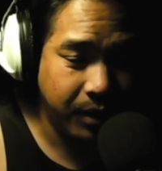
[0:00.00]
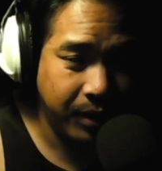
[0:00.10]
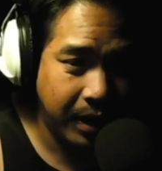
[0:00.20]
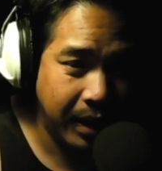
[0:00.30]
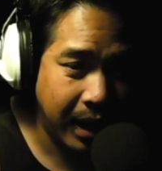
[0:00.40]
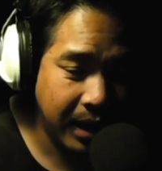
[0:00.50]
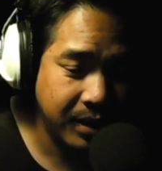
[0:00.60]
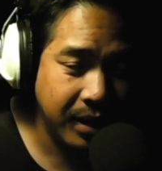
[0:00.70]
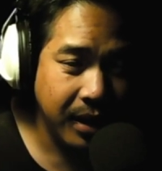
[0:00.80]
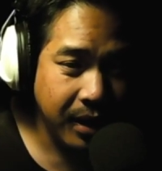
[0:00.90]
They lost
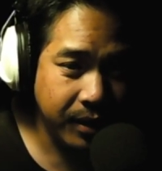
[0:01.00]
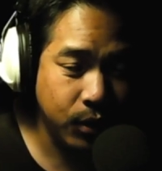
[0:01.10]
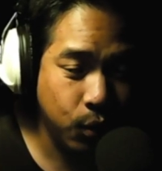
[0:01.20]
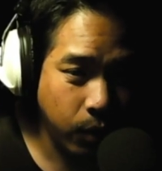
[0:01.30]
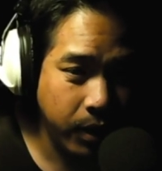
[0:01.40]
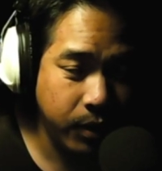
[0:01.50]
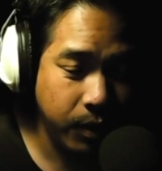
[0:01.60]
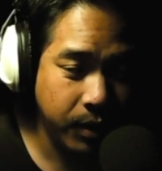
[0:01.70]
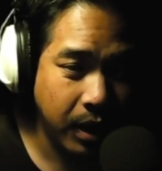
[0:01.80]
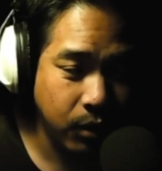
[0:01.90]
Detroit to
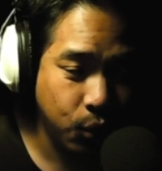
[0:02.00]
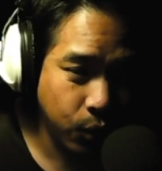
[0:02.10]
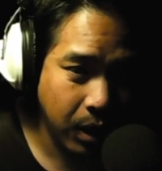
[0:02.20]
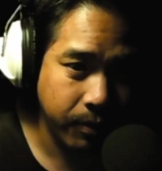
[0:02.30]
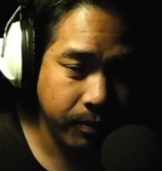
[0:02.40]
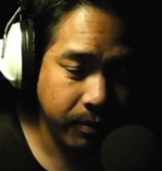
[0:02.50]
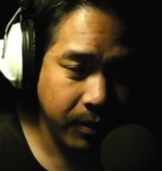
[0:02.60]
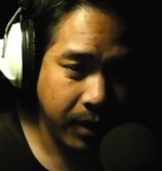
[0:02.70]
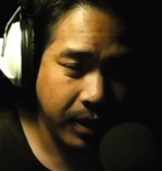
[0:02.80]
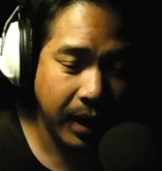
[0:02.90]
Donald Trump
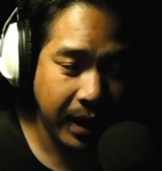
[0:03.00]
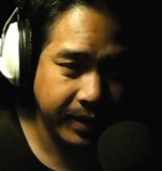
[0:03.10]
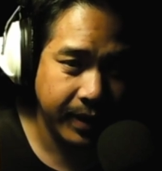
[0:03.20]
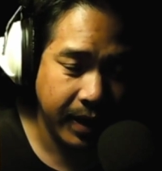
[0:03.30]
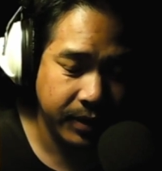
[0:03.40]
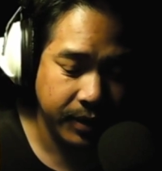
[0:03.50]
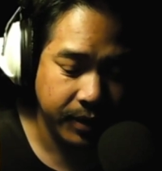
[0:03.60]
in the last election.